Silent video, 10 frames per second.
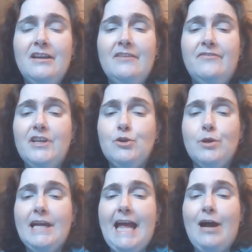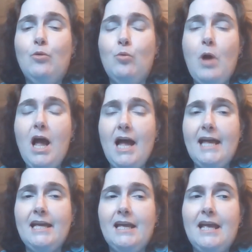figuring out
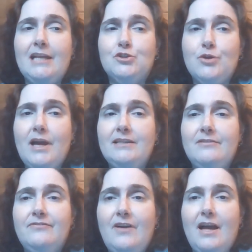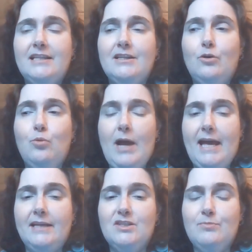why, and trying to find a
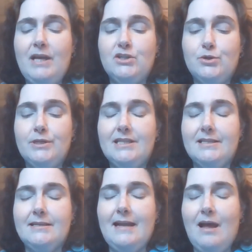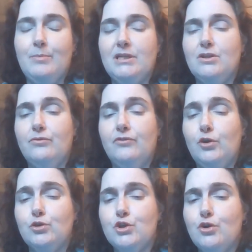way to make sure it doesn't happen in the
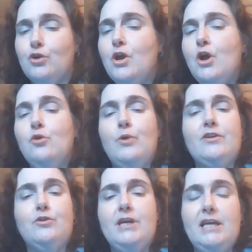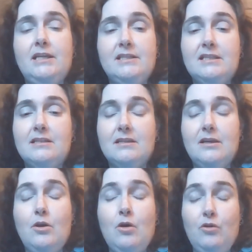future, whether it's
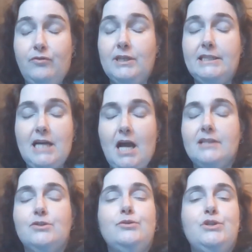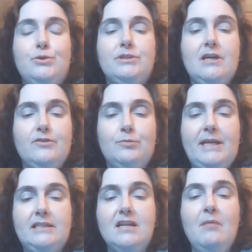hopefully not due to another
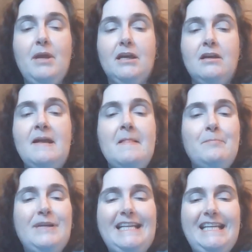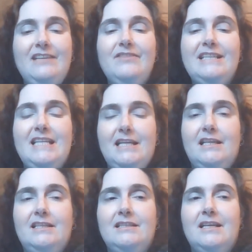pandemic, but even
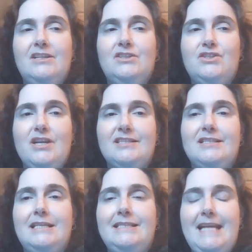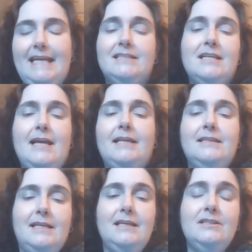in just the day to day
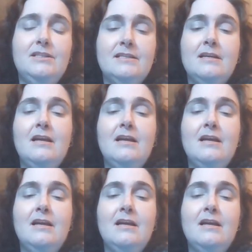needs